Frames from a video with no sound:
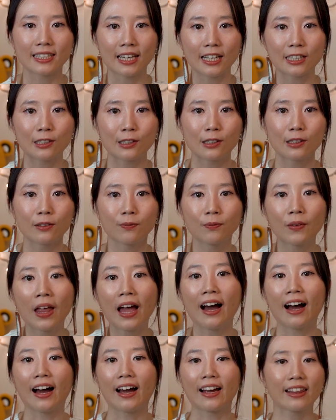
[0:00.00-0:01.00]
session,
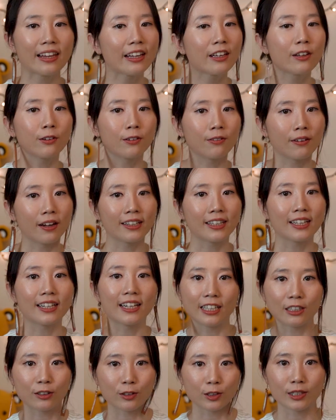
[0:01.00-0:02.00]
I think you'll find
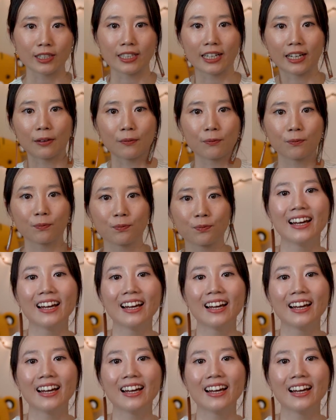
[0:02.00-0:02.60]
it interesting.